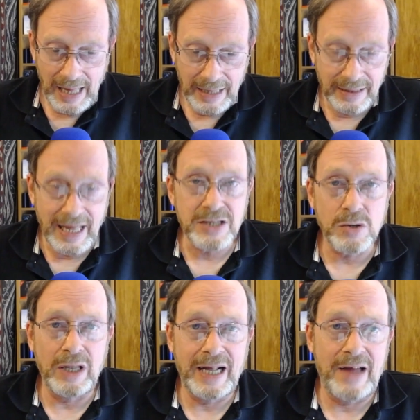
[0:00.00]
That's
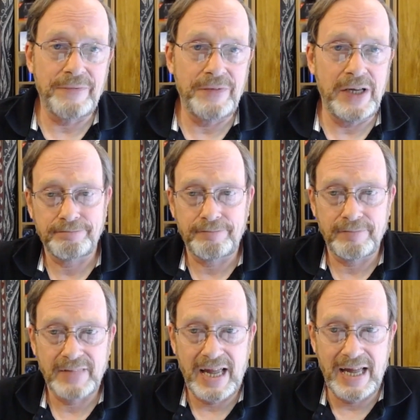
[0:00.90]
all I got for you.
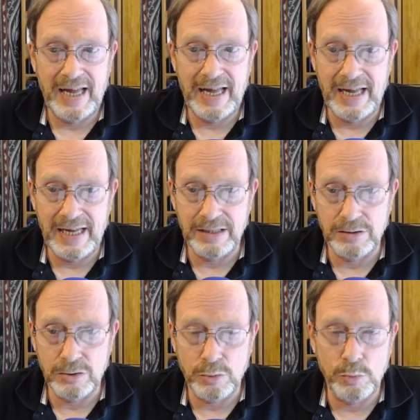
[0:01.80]

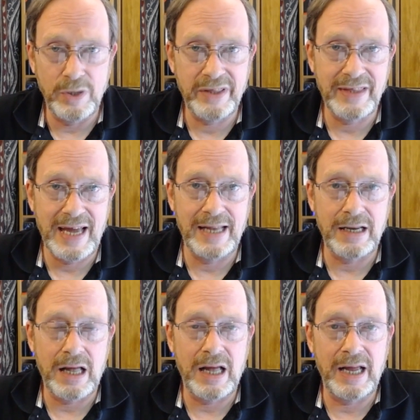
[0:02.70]
And with that,
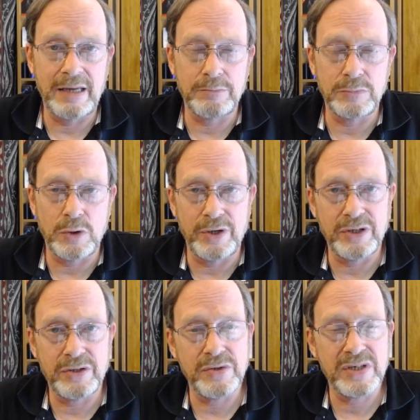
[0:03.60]
I am
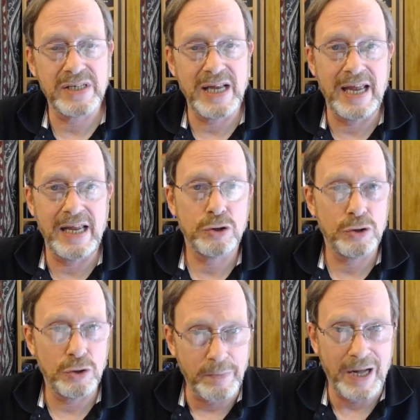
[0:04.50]
going to say
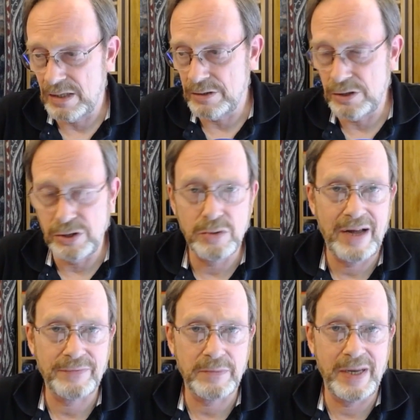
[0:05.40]
goodbye. You
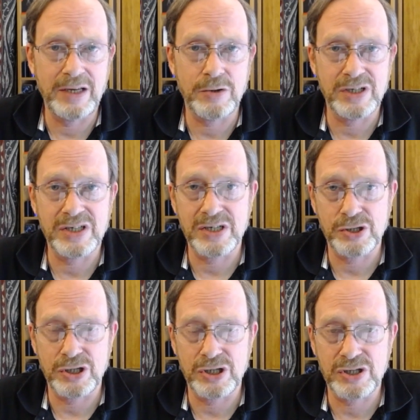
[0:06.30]
have to make your
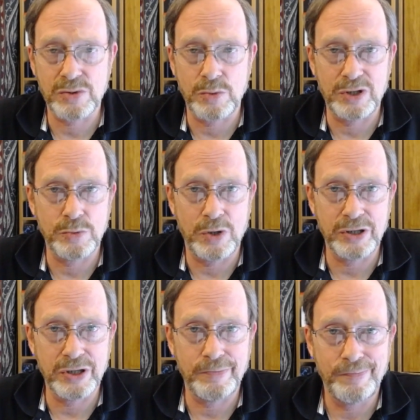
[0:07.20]
decision as to what you
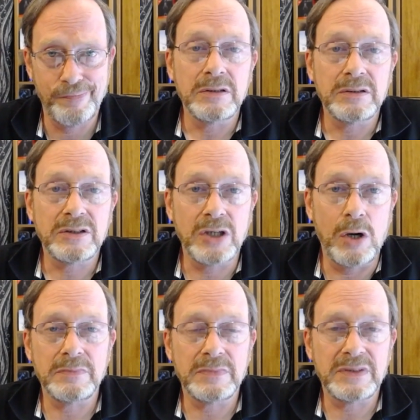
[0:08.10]
want to do.
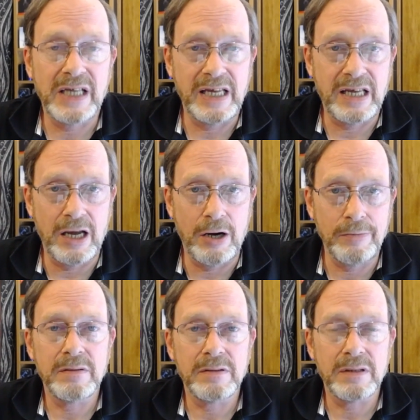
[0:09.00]
So take care.
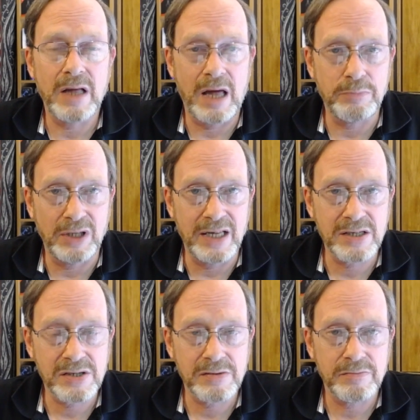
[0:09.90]
God
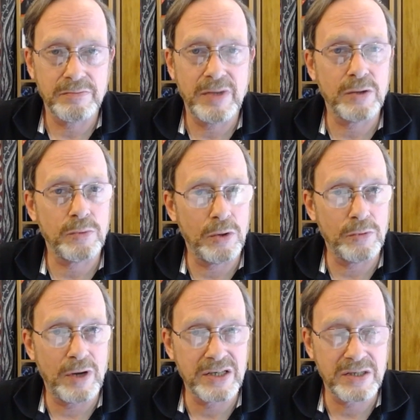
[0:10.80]
bless. May the road
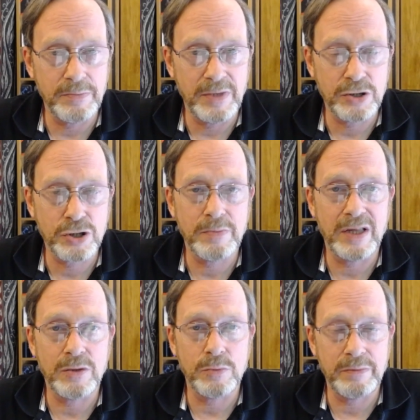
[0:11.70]
rise to meet you.
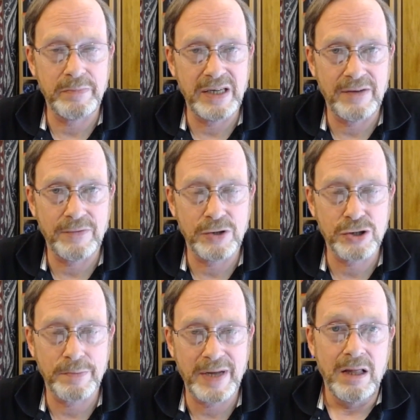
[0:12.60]
May the wind be ever at
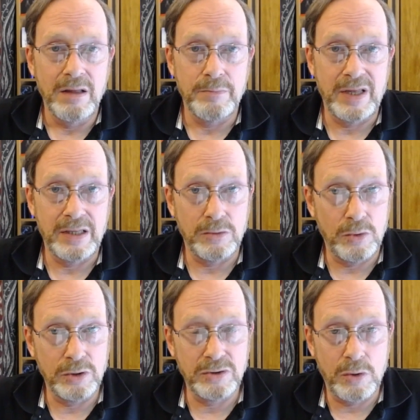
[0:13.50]
your back. May the
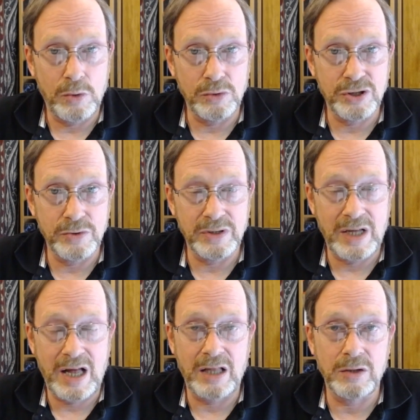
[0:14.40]
Lord hold you in the
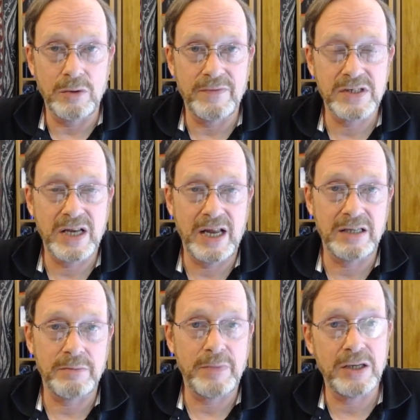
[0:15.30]
hollow of his
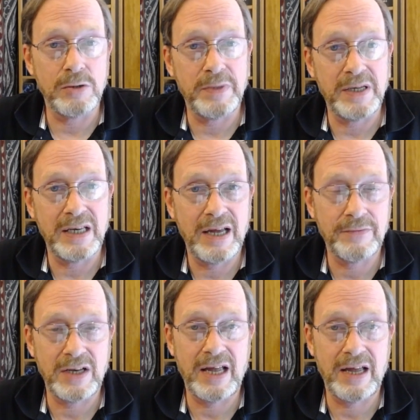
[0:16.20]
hand, and may you be in
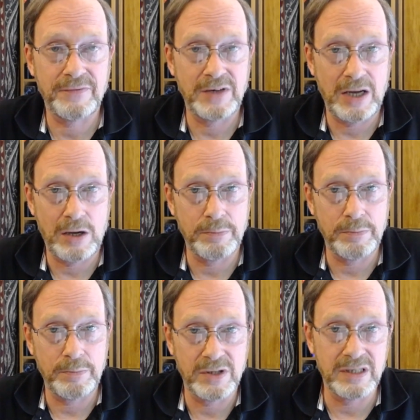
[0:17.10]
heaven a half an hour
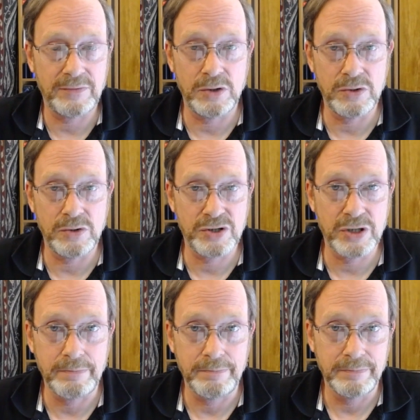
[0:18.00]
before the devil knows you're
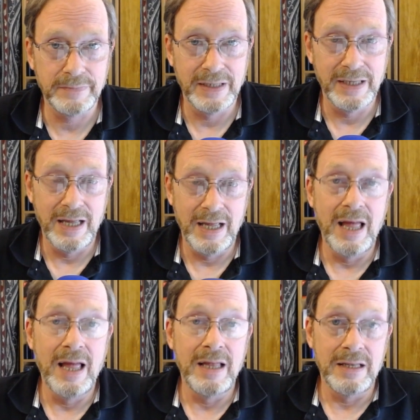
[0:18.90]
dead.
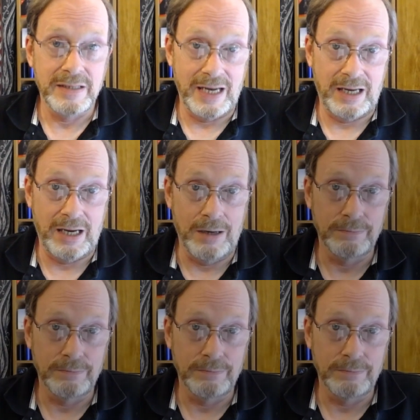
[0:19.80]
Take care.